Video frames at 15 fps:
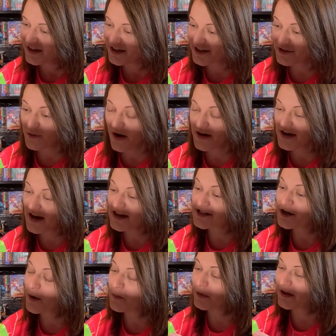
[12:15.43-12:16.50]
That's what I needed
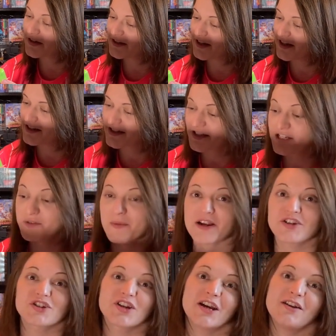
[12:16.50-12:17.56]
to complete these.
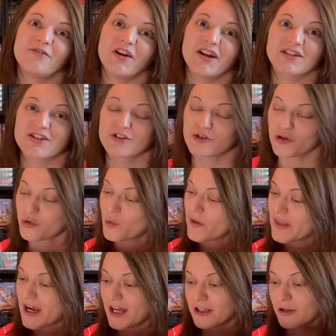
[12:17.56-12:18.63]
Smash TV, it's another
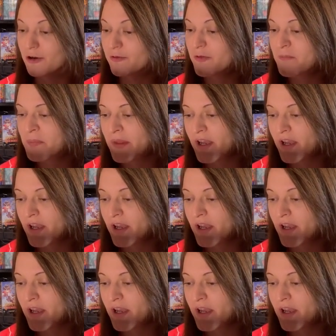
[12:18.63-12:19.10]
one that I love.